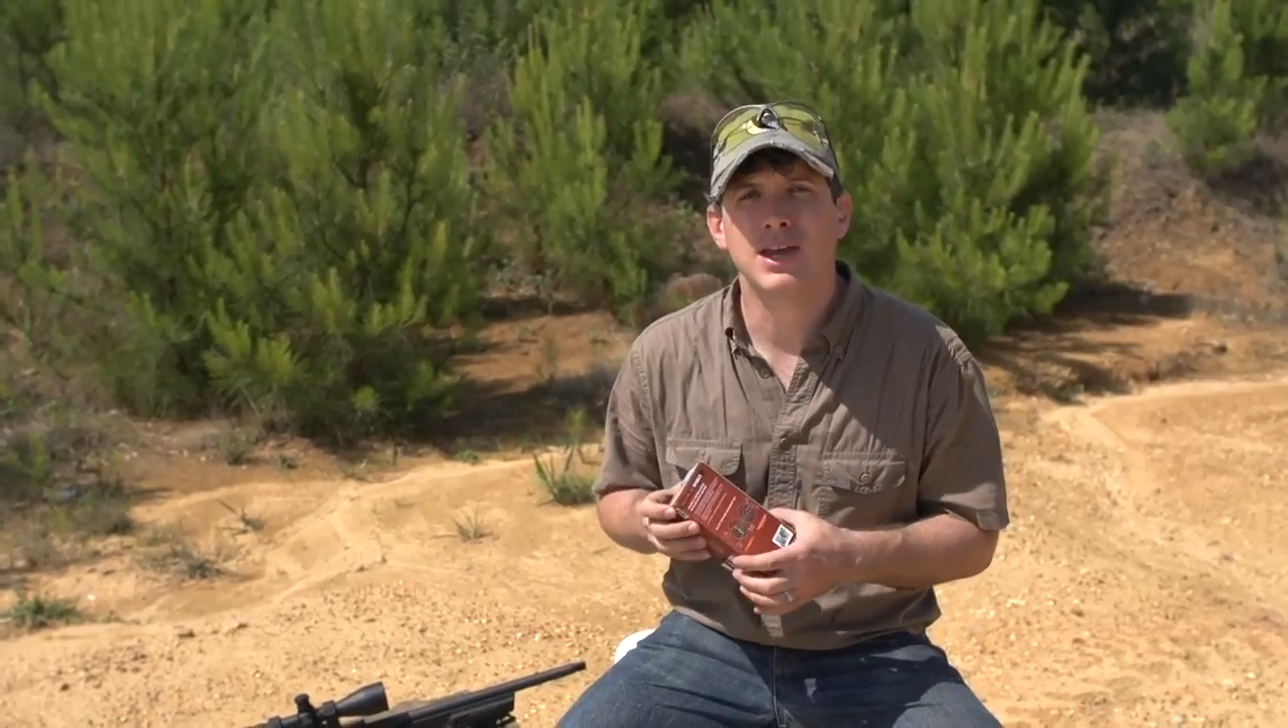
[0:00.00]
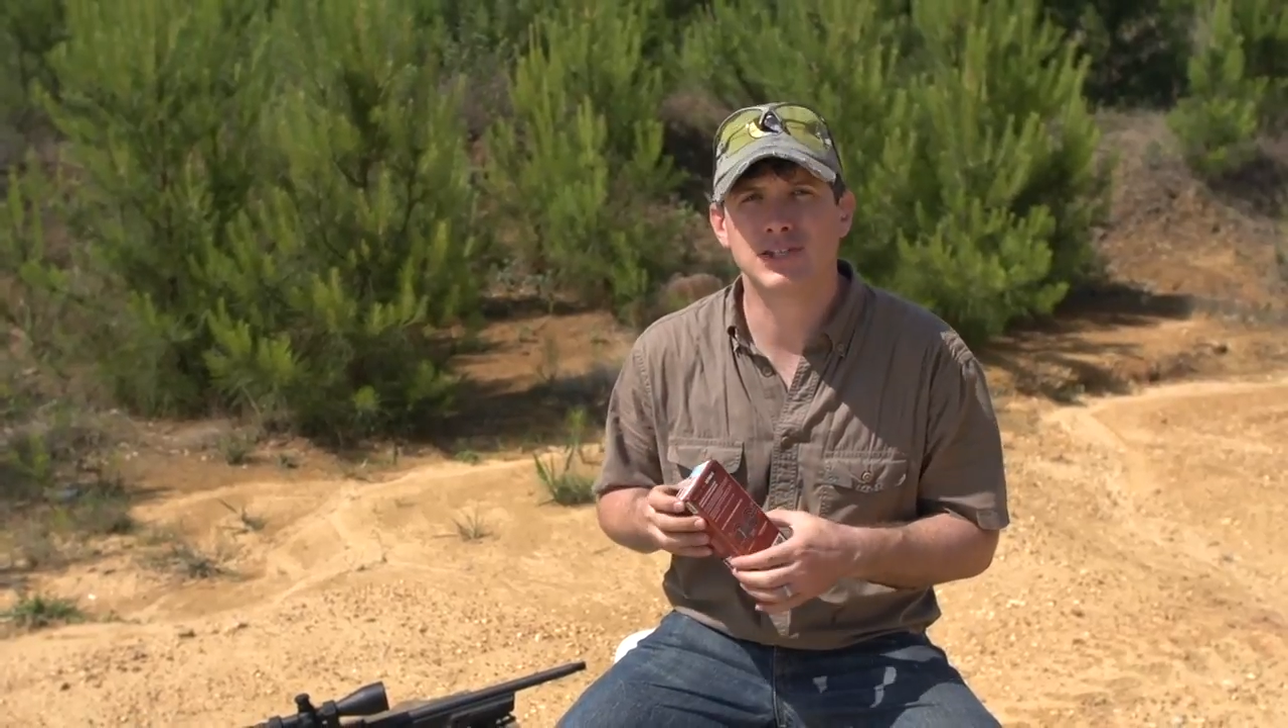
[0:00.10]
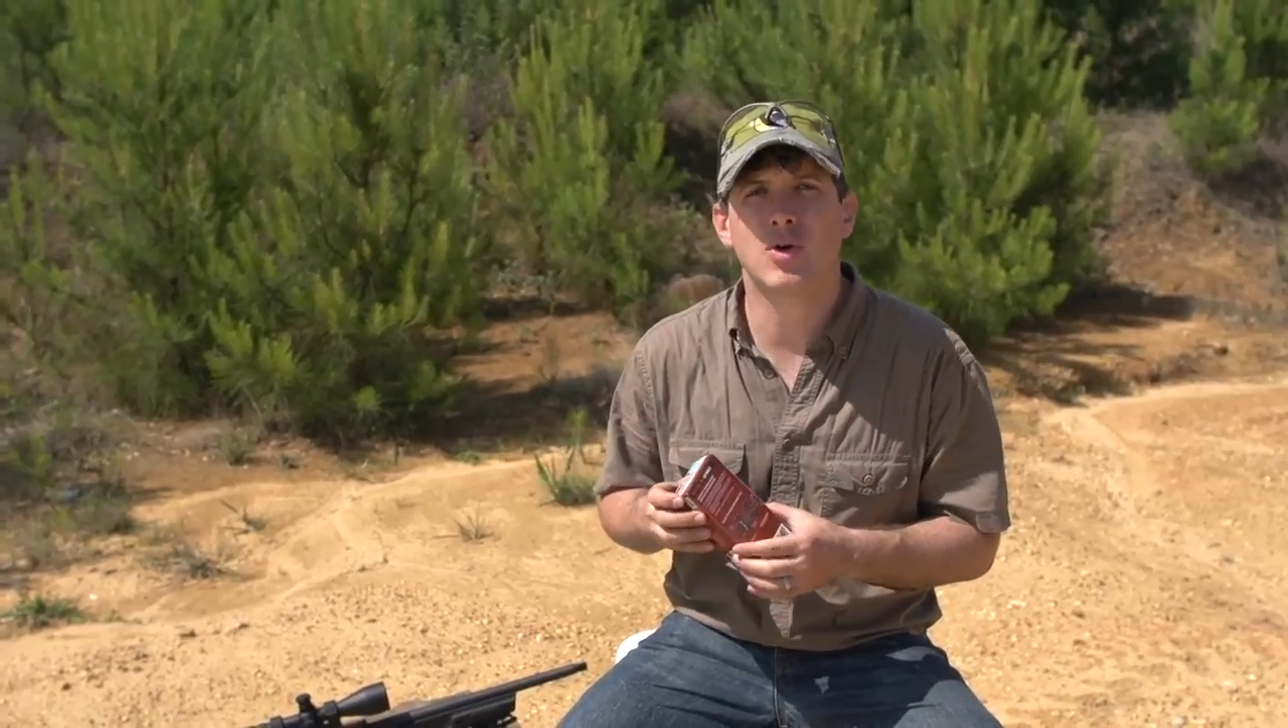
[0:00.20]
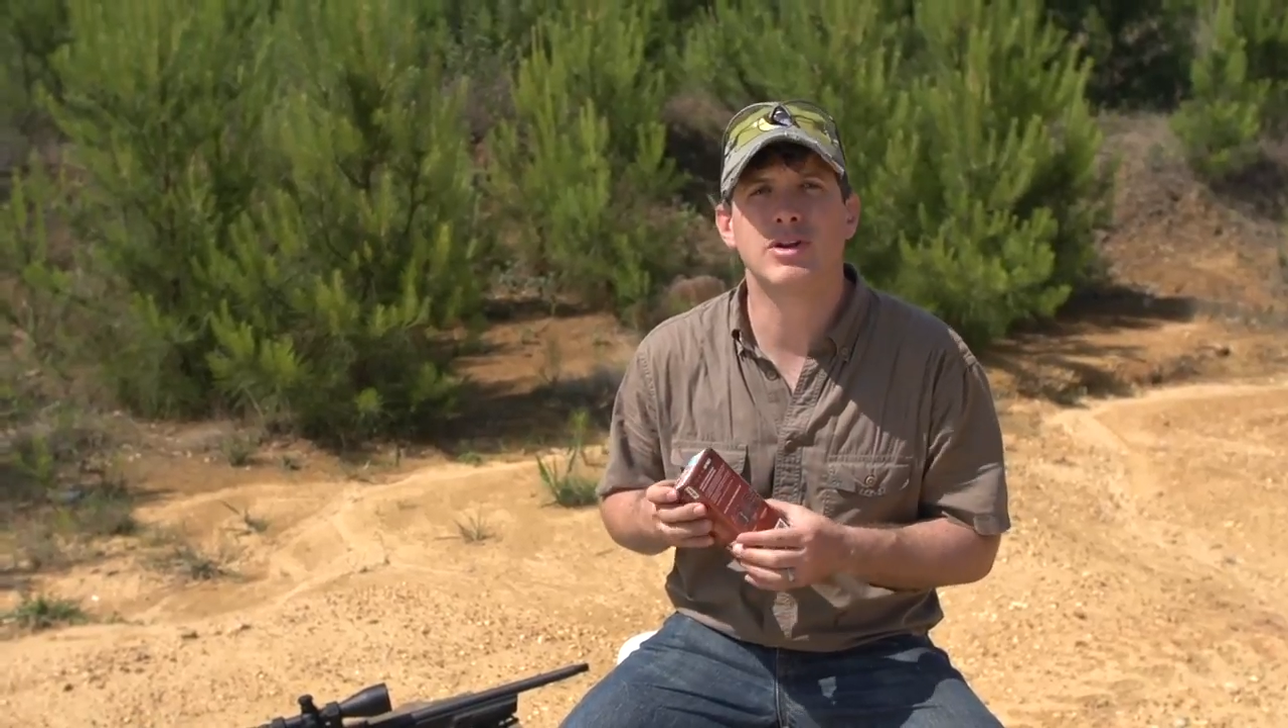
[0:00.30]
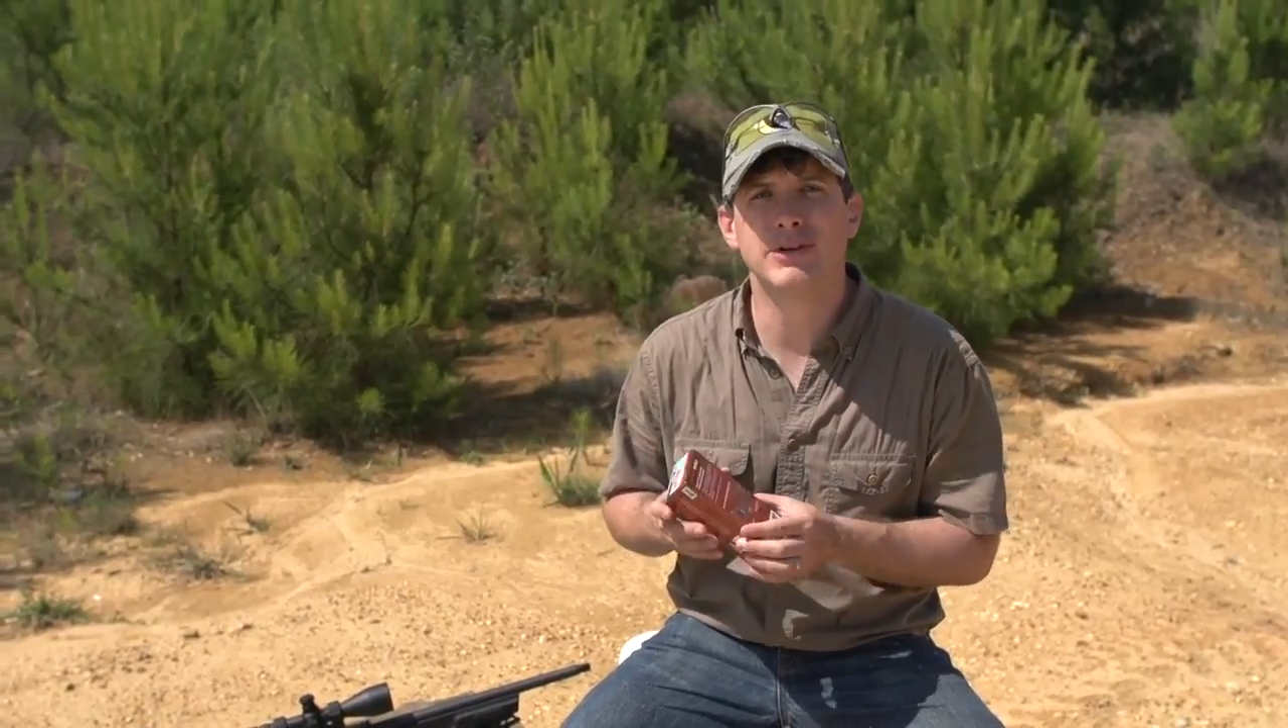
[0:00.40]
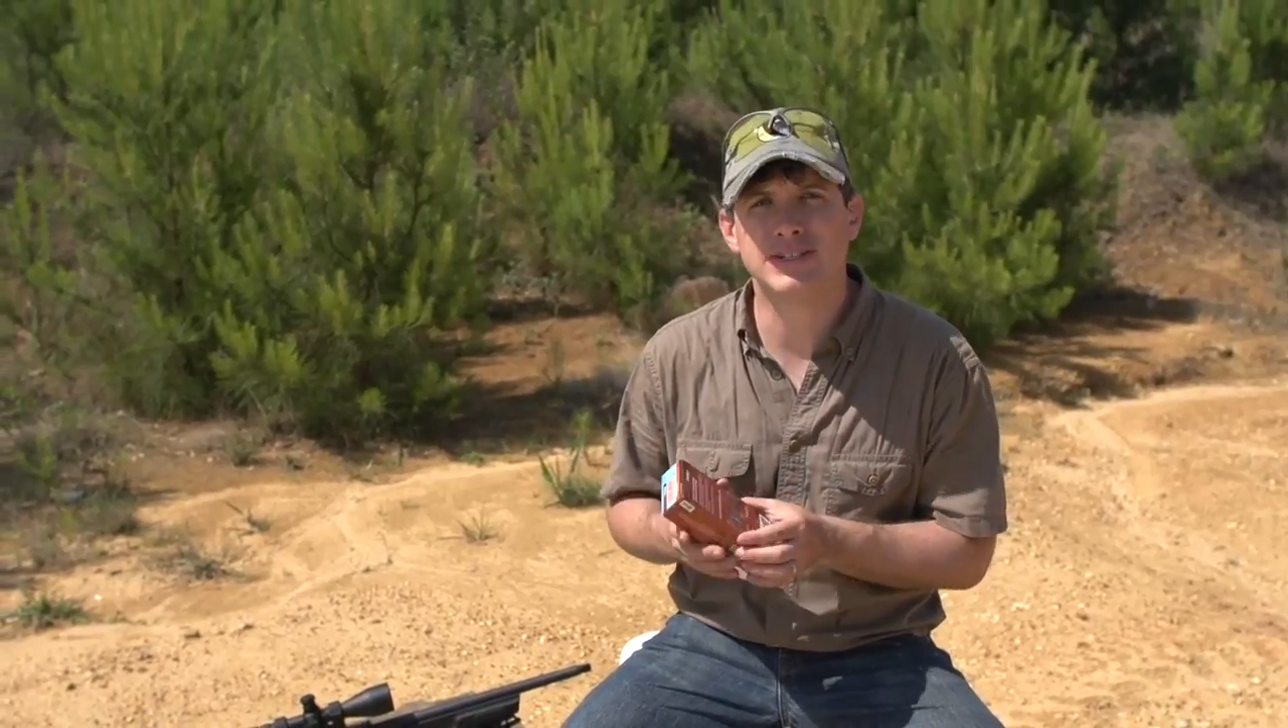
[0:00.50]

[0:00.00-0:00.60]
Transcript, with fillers: is going to be